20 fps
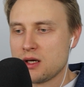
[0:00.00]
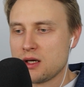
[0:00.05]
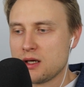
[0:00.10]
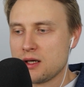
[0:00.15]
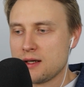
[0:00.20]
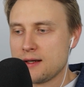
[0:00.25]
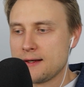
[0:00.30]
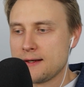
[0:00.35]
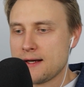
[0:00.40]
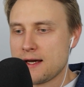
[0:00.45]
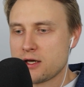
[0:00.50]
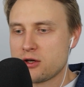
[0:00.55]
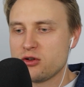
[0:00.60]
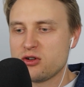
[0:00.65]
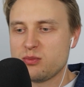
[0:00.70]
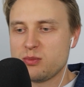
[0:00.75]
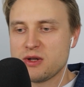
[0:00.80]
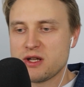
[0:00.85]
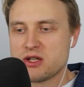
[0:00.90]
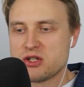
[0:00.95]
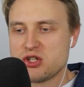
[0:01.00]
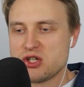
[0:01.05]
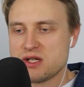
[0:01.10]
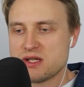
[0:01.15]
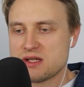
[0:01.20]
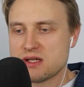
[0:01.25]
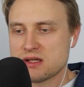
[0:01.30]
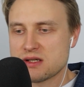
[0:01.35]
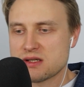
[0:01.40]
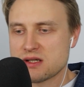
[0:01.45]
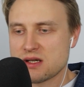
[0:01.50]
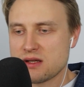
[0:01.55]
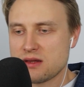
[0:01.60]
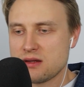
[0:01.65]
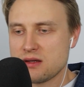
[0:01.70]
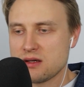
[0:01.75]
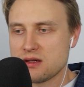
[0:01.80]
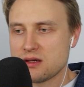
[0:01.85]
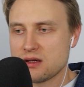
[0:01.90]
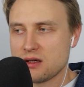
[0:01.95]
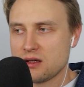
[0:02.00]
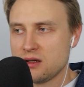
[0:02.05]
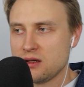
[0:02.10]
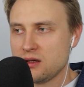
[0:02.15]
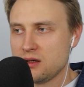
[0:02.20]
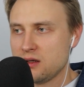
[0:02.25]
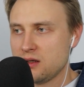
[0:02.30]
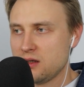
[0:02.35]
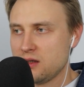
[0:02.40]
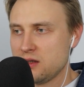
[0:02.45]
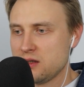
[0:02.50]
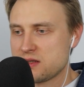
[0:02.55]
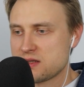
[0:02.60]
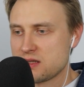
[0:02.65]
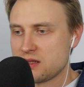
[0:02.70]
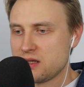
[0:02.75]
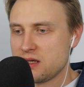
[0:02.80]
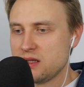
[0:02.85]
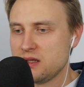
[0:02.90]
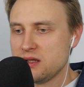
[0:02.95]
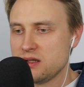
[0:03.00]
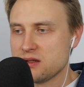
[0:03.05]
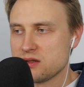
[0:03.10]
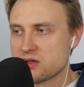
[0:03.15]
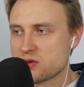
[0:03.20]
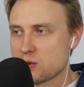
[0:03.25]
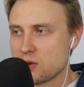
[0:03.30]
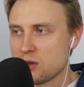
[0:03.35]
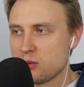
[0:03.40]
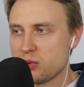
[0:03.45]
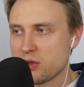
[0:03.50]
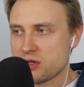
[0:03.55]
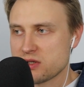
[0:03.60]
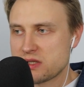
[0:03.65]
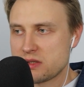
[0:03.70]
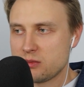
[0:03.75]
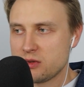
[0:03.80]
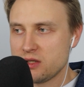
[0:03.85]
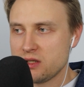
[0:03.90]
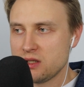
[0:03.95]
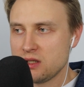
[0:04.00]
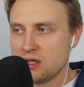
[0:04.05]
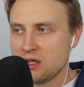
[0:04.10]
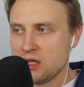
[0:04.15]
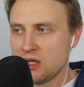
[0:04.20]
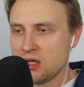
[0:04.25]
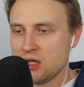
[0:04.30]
I could have played g6, I think. It's an idea as well, possibly.